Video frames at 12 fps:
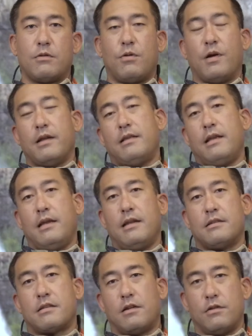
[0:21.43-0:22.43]
quarantine
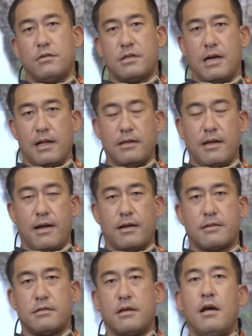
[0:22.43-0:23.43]
as close
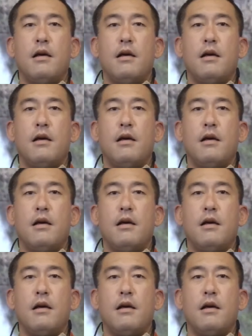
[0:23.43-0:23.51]
contacts.